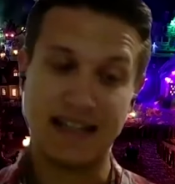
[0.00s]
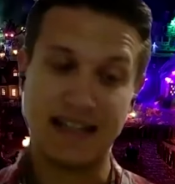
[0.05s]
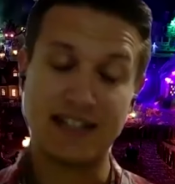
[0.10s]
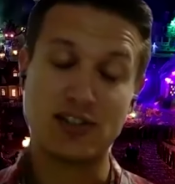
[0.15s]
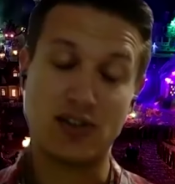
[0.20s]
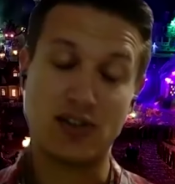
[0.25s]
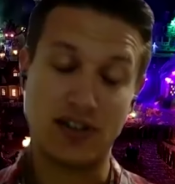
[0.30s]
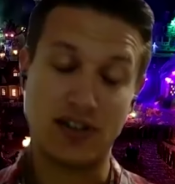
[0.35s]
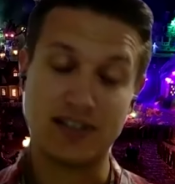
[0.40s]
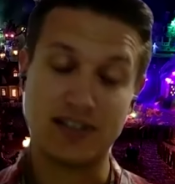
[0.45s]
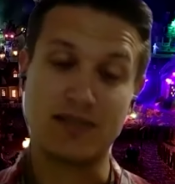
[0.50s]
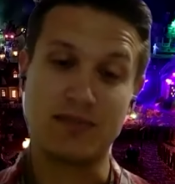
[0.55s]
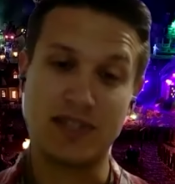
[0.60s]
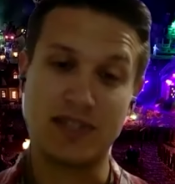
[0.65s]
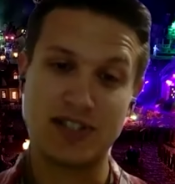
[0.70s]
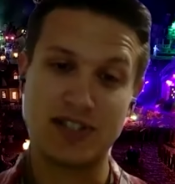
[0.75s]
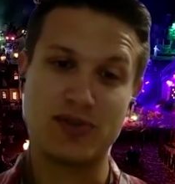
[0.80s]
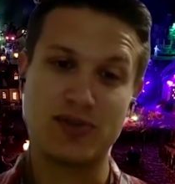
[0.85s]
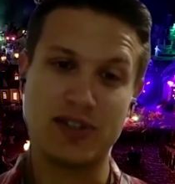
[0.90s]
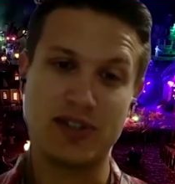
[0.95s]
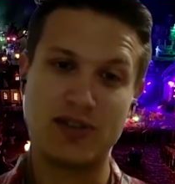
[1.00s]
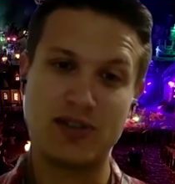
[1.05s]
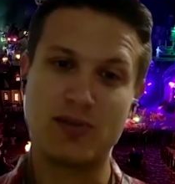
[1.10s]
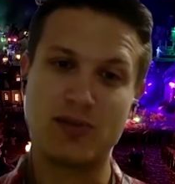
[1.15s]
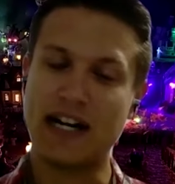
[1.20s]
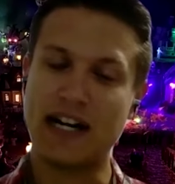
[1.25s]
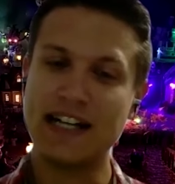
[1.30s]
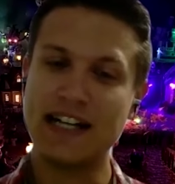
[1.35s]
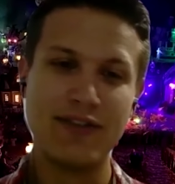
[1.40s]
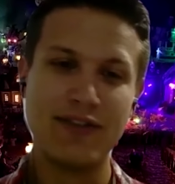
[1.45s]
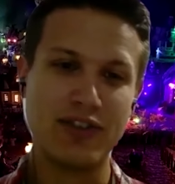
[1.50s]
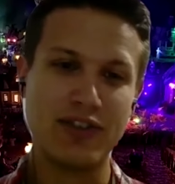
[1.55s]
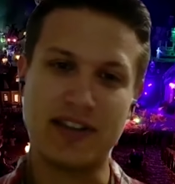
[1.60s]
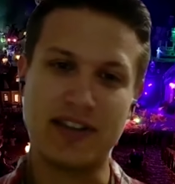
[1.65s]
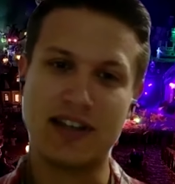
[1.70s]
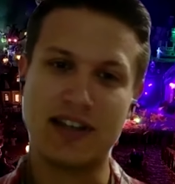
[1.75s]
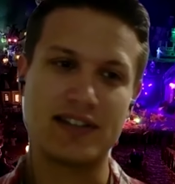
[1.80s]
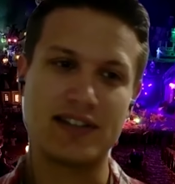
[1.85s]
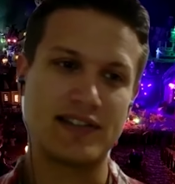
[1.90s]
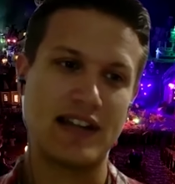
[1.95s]
that's awesome that's a really good one i never
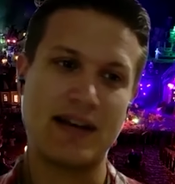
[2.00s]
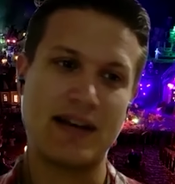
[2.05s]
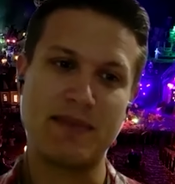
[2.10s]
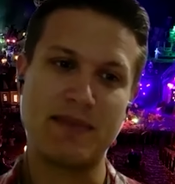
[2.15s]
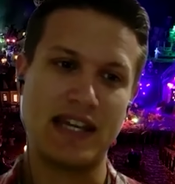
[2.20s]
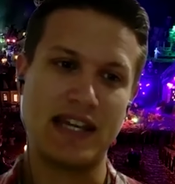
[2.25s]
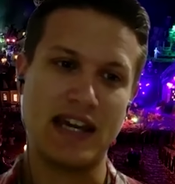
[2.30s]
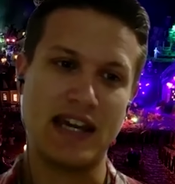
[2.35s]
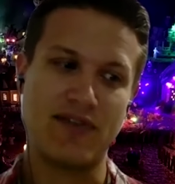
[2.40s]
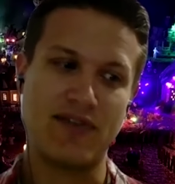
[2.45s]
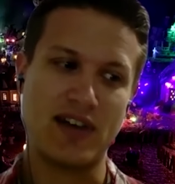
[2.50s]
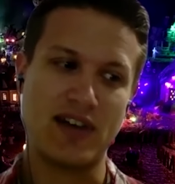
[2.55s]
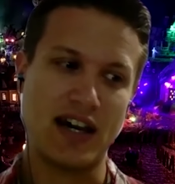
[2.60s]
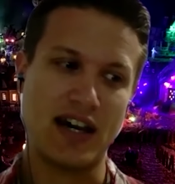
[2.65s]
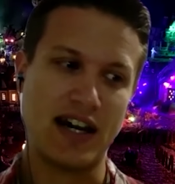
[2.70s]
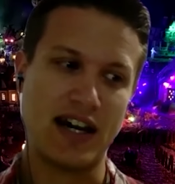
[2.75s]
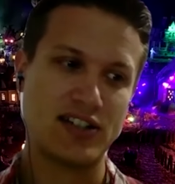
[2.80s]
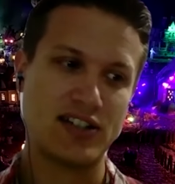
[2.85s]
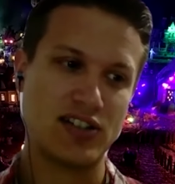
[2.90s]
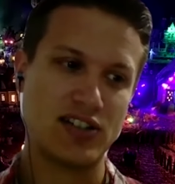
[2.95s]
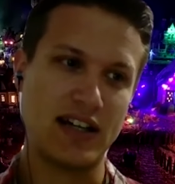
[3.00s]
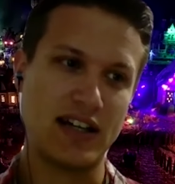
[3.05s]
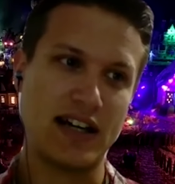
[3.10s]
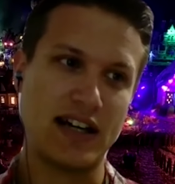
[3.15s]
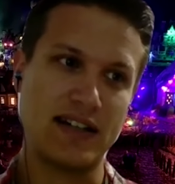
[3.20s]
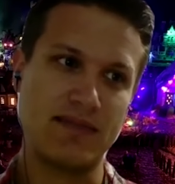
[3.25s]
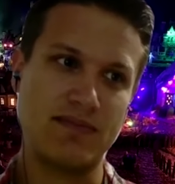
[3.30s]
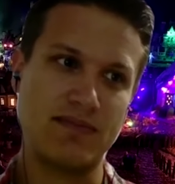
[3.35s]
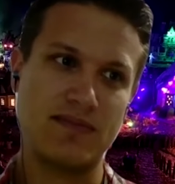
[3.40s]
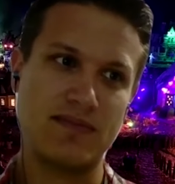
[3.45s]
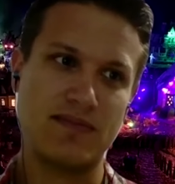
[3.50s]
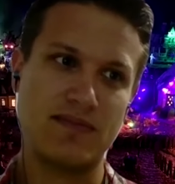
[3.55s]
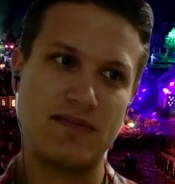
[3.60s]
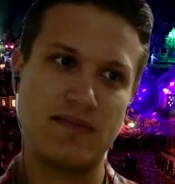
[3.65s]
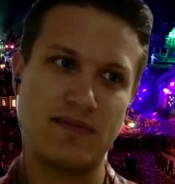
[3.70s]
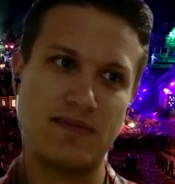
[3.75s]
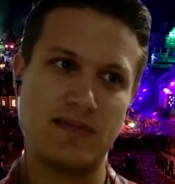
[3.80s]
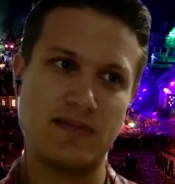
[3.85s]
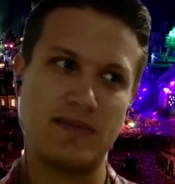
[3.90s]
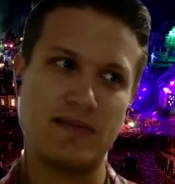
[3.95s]
think of the zombie cafe i actually i
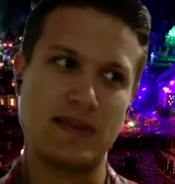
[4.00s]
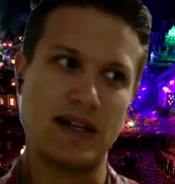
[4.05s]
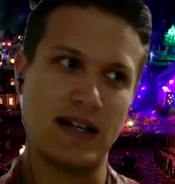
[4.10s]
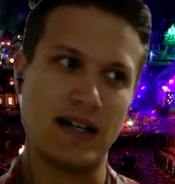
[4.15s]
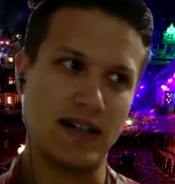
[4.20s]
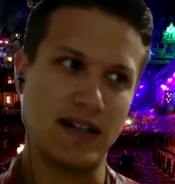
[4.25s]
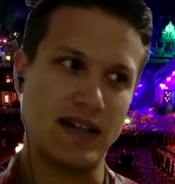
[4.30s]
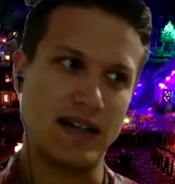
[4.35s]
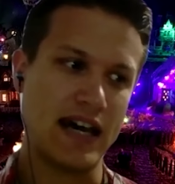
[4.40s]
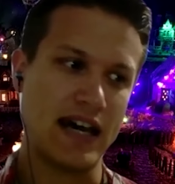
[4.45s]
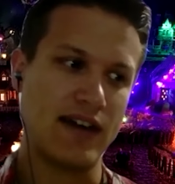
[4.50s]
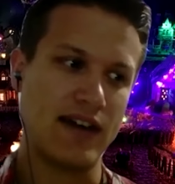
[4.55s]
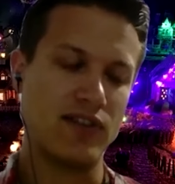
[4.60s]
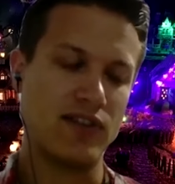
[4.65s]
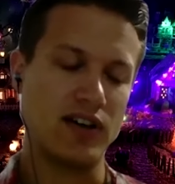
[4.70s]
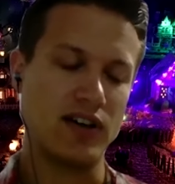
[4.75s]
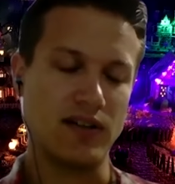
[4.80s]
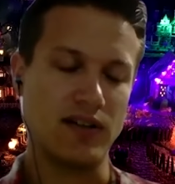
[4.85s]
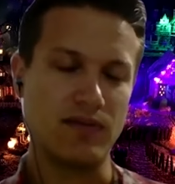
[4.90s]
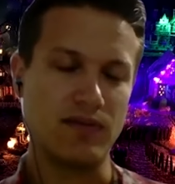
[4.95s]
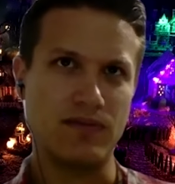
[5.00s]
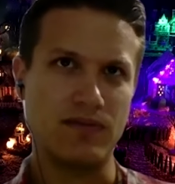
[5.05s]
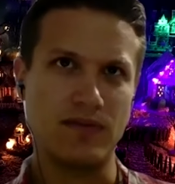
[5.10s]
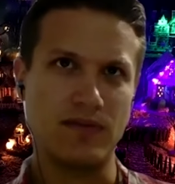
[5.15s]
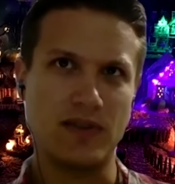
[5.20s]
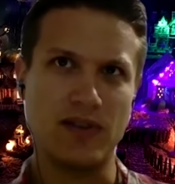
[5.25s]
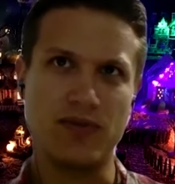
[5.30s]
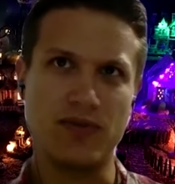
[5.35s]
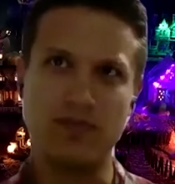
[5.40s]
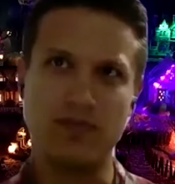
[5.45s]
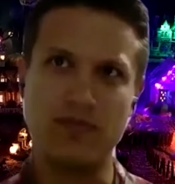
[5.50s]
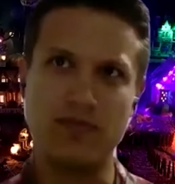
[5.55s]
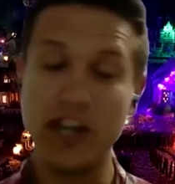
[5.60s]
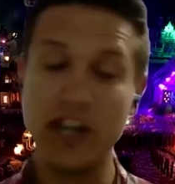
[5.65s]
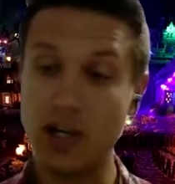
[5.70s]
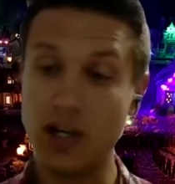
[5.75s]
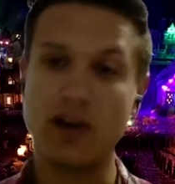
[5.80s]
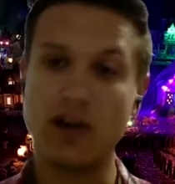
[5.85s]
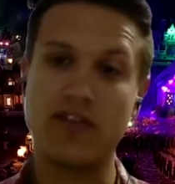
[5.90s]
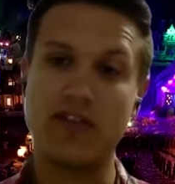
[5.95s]
i have a, a
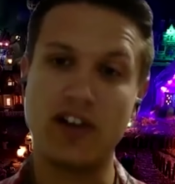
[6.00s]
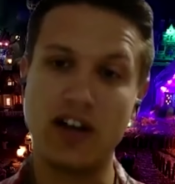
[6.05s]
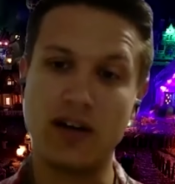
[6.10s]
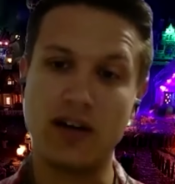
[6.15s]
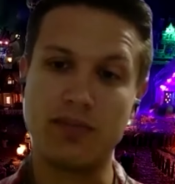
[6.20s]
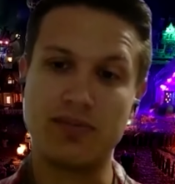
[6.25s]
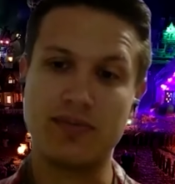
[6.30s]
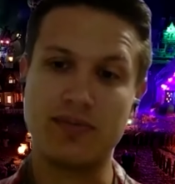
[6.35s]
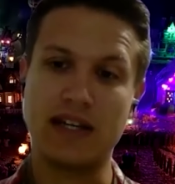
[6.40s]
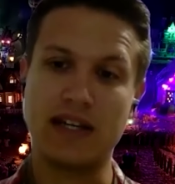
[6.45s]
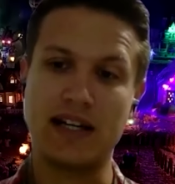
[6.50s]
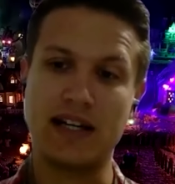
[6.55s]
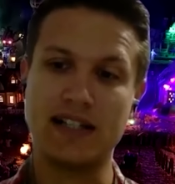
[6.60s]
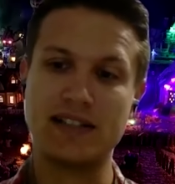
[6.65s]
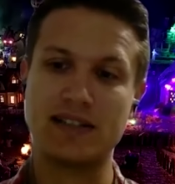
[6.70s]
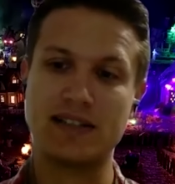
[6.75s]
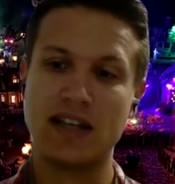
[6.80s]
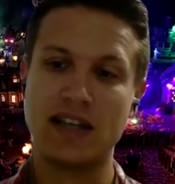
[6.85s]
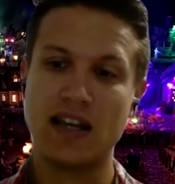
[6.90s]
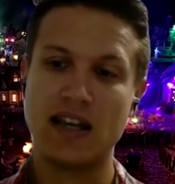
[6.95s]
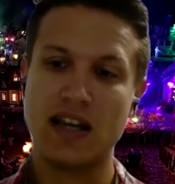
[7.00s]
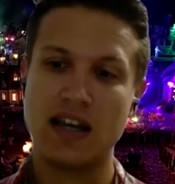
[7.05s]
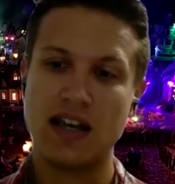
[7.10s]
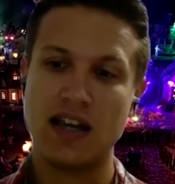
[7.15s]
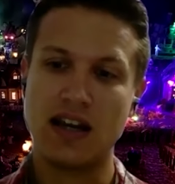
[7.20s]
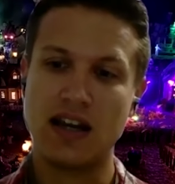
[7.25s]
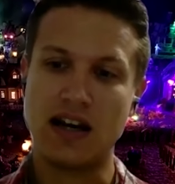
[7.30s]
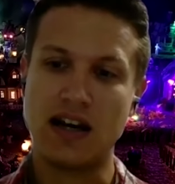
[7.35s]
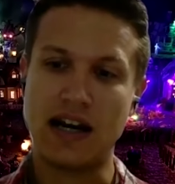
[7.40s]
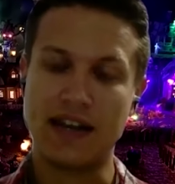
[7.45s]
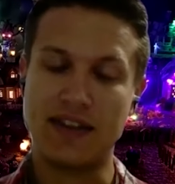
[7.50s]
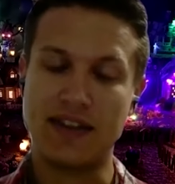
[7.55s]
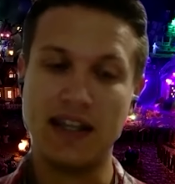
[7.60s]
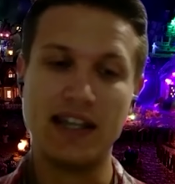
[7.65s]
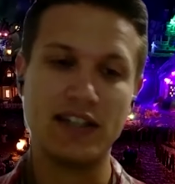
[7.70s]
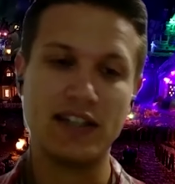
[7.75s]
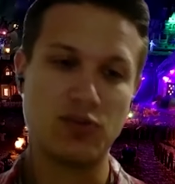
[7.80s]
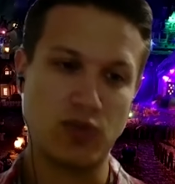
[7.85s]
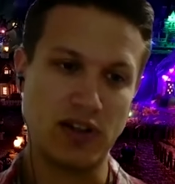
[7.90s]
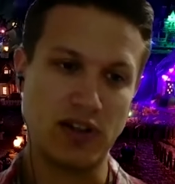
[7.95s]
video of it up and it's i
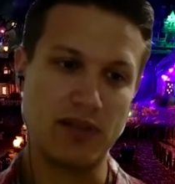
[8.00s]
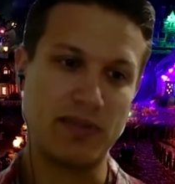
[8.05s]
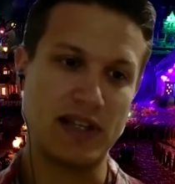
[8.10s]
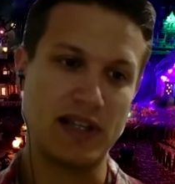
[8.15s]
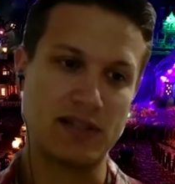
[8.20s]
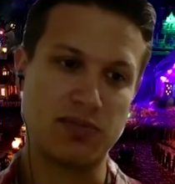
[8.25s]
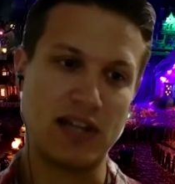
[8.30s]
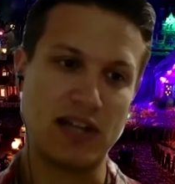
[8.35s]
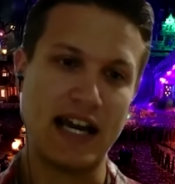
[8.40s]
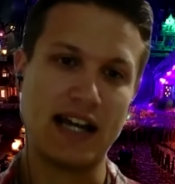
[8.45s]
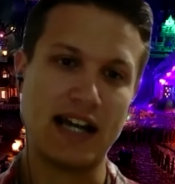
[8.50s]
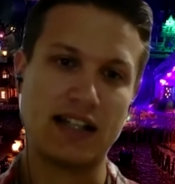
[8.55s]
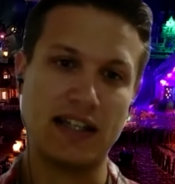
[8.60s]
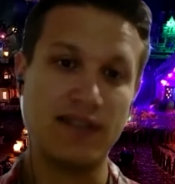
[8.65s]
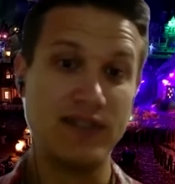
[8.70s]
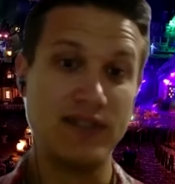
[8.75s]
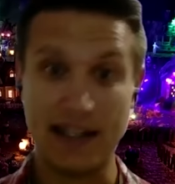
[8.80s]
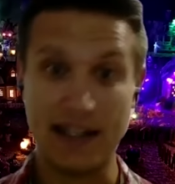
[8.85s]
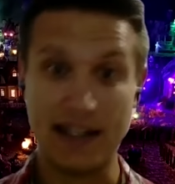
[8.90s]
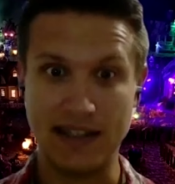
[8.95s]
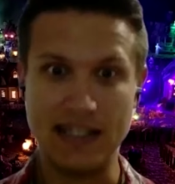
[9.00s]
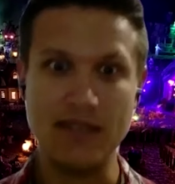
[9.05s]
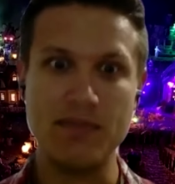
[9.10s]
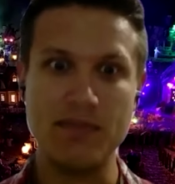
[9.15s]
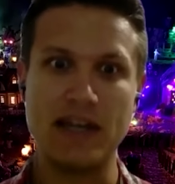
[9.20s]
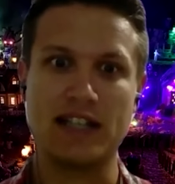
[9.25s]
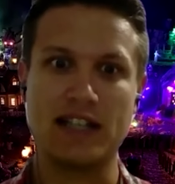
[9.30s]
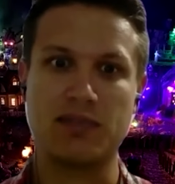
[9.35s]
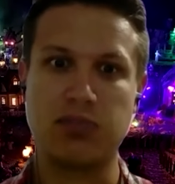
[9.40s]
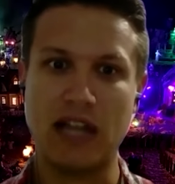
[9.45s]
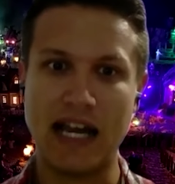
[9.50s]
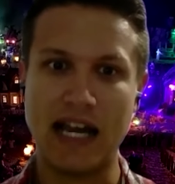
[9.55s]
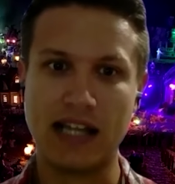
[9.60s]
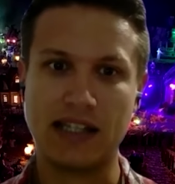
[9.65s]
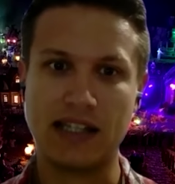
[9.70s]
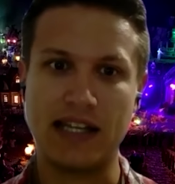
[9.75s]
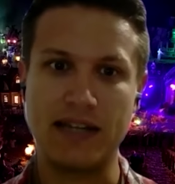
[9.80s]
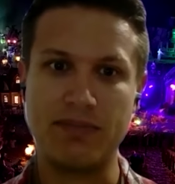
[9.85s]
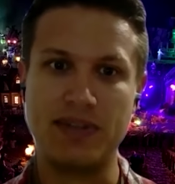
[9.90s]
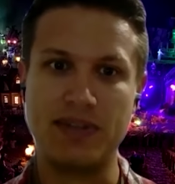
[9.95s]
think it's one of the best black if not the best black
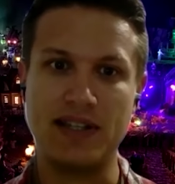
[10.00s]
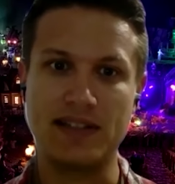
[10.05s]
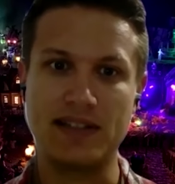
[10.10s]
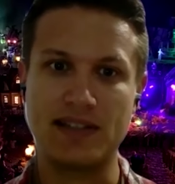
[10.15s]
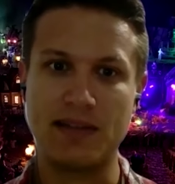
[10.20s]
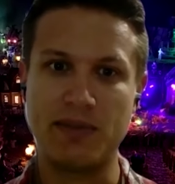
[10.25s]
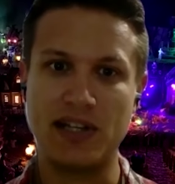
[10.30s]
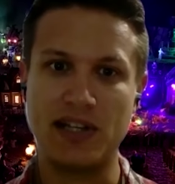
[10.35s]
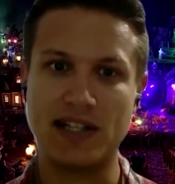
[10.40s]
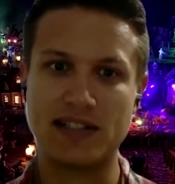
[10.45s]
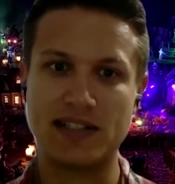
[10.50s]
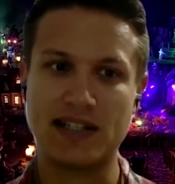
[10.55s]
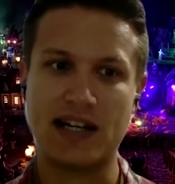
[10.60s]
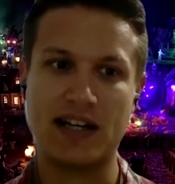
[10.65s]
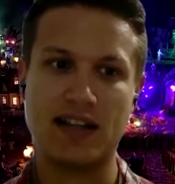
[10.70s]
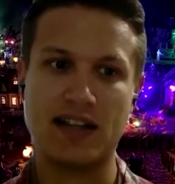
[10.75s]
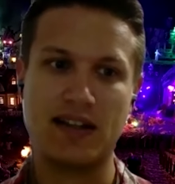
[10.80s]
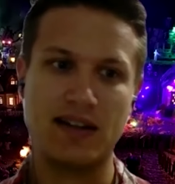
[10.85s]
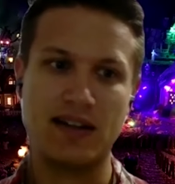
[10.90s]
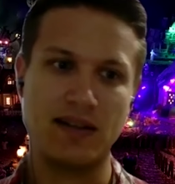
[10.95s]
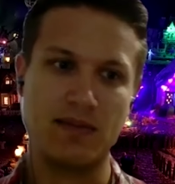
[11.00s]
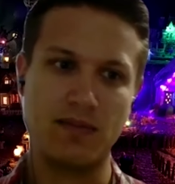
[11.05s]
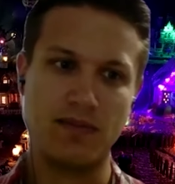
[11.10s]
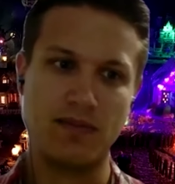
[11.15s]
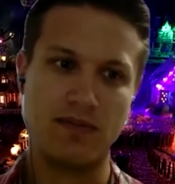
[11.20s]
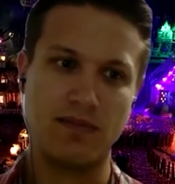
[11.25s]
light piece i mean it's kind of the